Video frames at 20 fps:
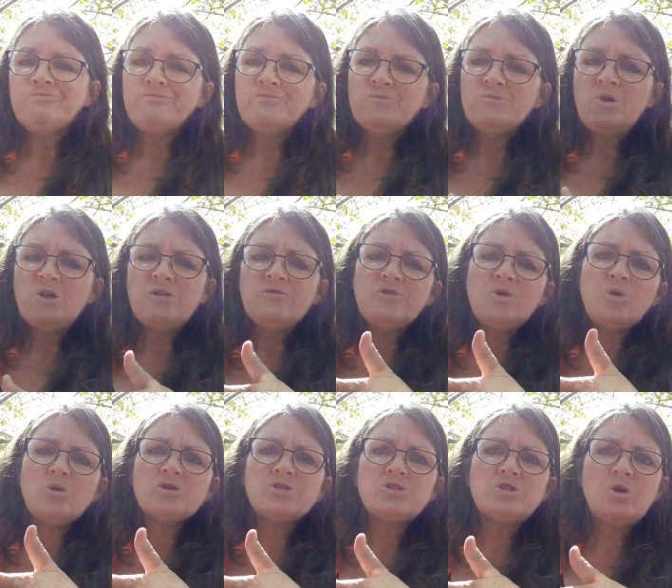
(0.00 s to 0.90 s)
Well, of
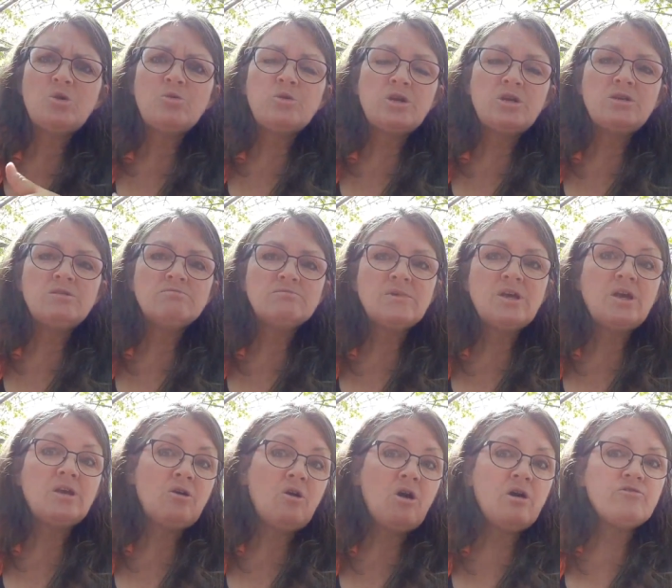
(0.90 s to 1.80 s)
course, Tony
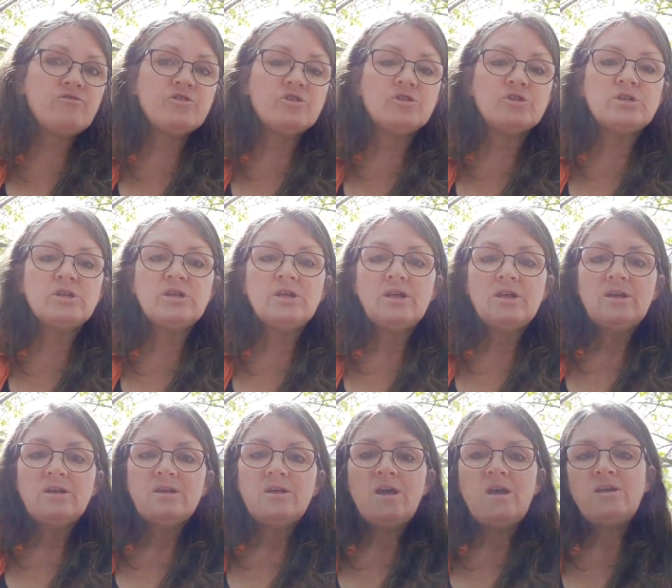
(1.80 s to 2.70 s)
had offered.
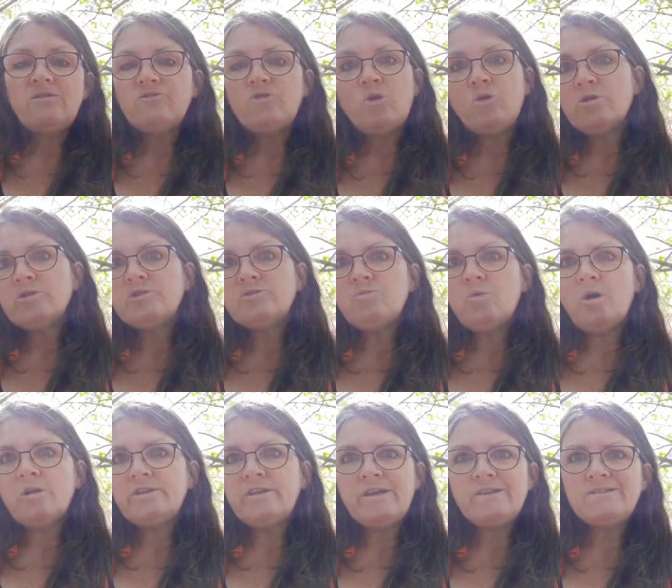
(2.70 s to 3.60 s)
And of course,
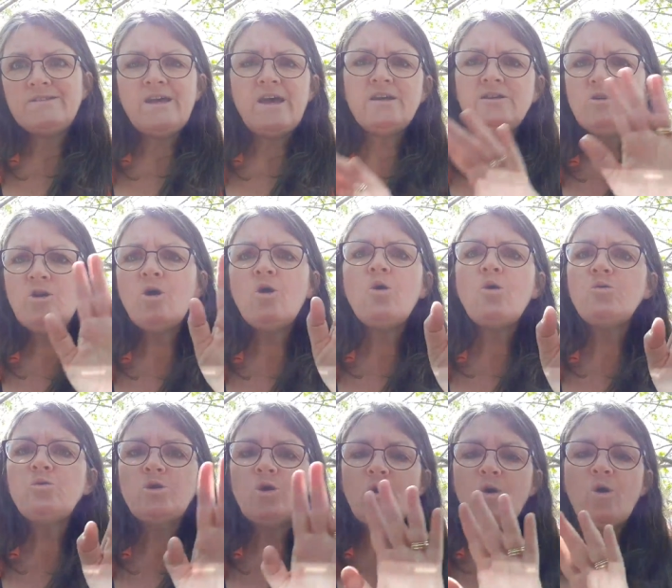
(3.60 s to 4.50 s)
Walt had said, no,
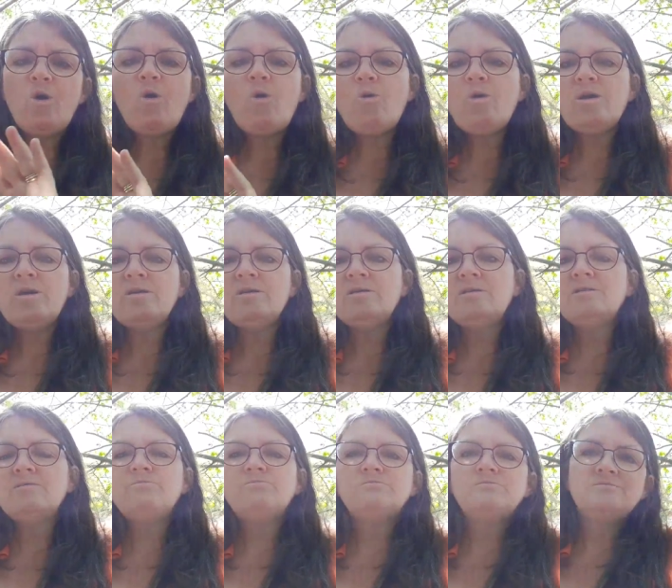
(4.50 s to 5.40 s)
no.
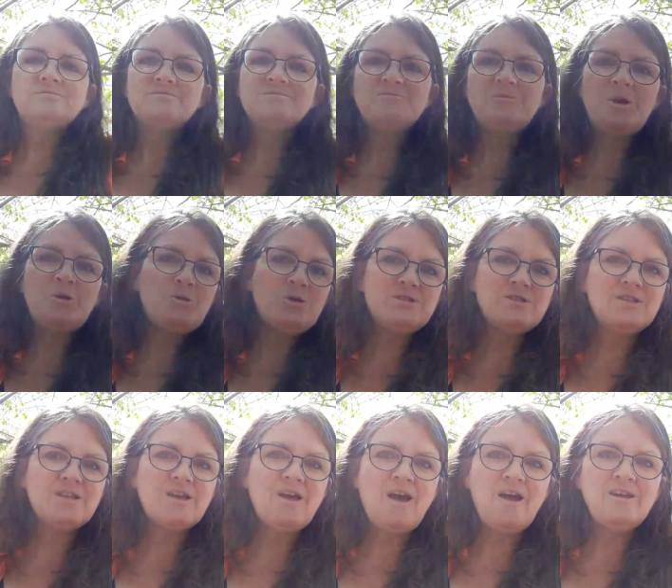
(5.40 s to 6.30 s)
But it wasn't
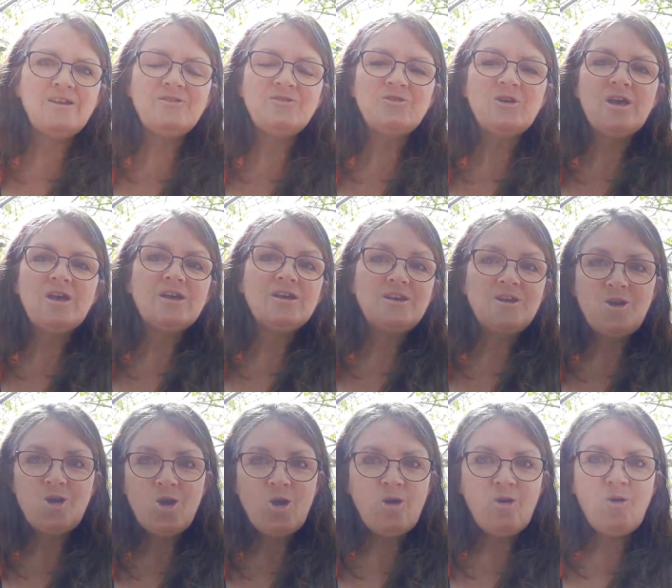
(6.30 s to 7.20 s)
the kind of
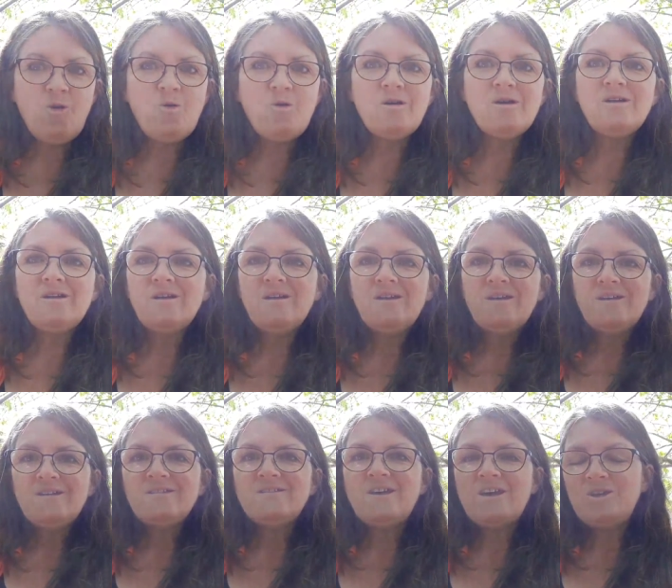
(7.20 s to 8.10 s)
no
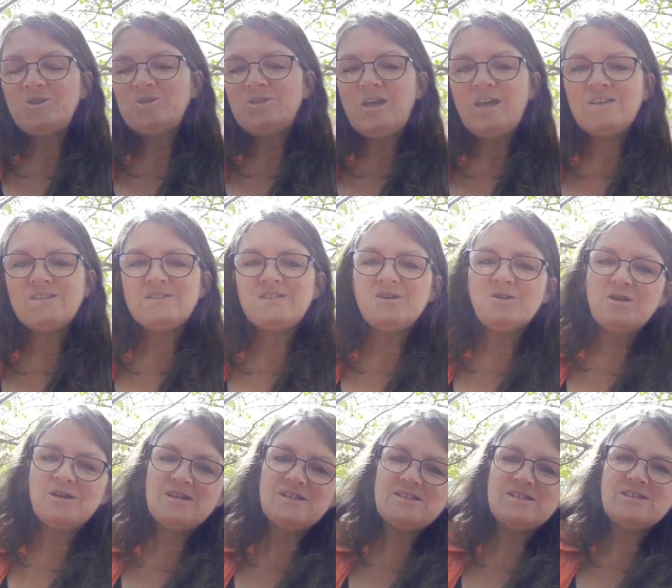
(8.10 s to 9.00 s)
that you take
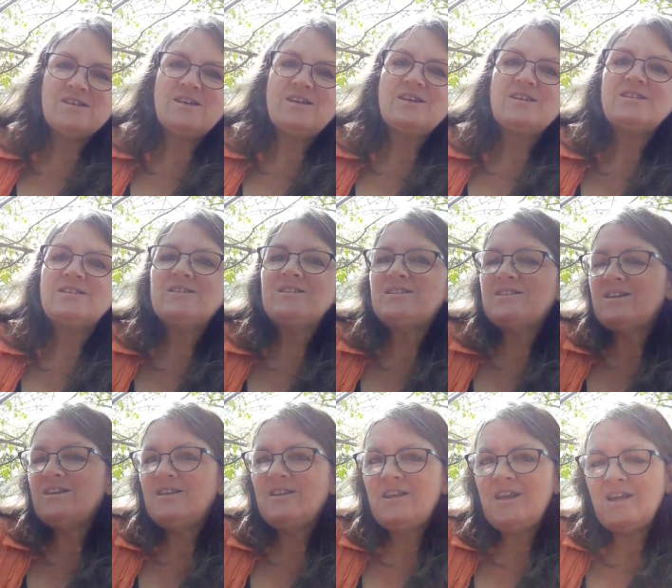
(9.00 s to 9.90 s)
seriously. And
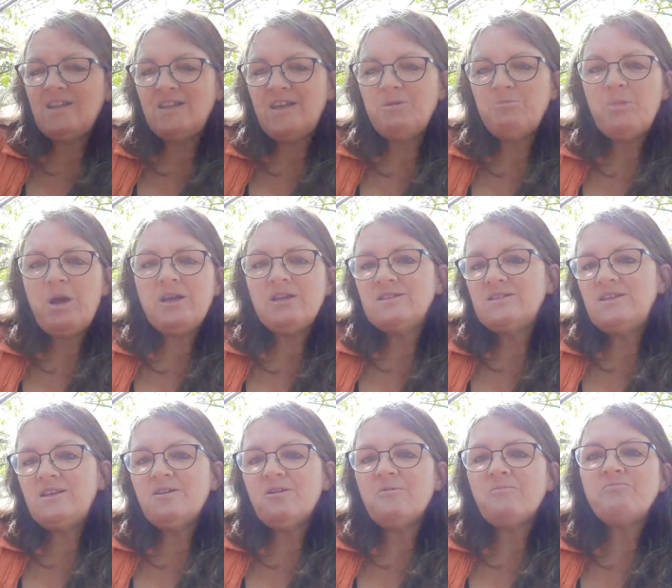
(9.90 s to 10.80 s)
in the end, they'd made a
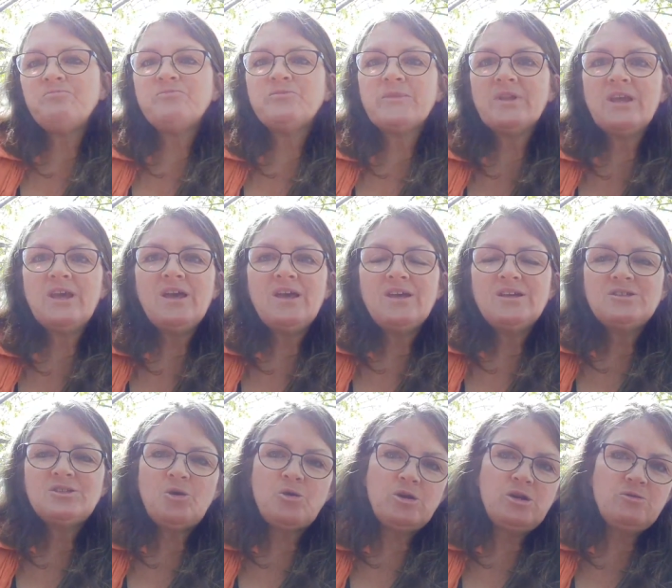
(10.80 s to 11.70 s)
deal.
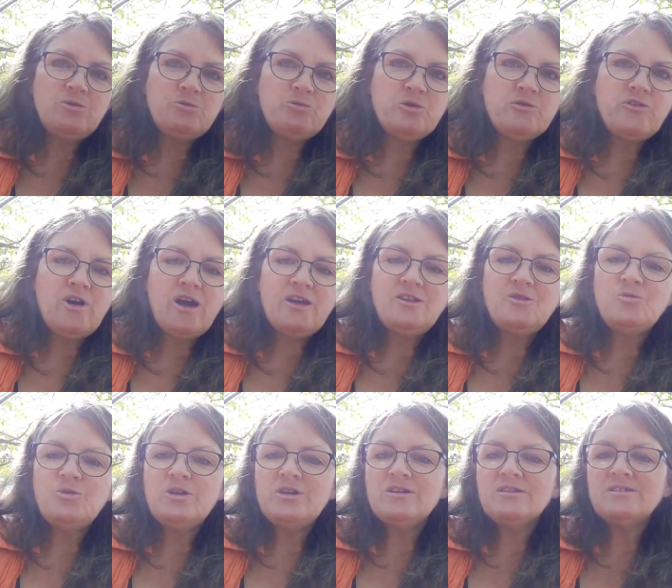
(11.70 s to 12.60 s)
Tony would provide the
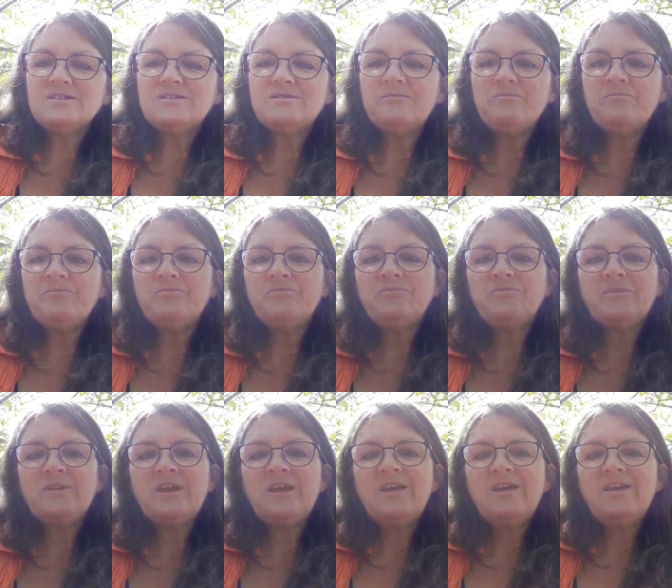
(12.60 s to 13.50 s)
wheels,
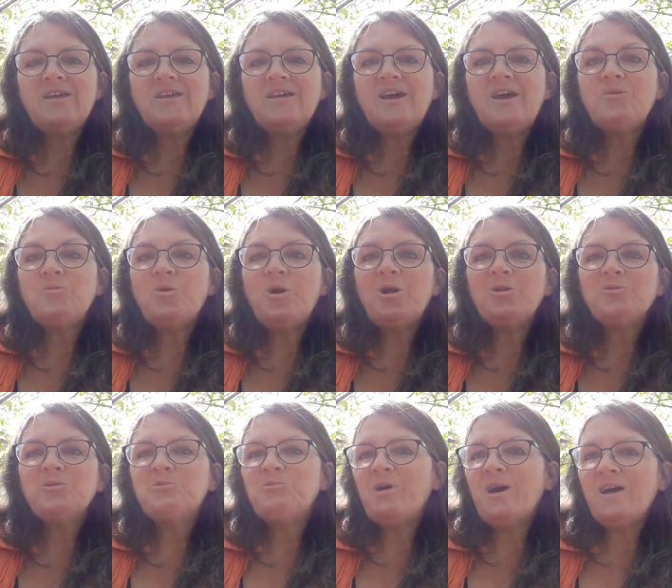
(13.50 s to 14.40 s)
and Walt
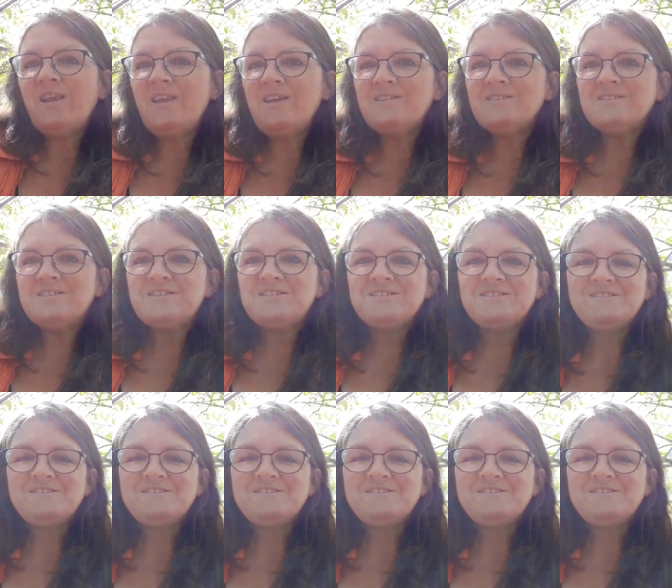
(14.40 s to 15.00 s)
would buy lunch.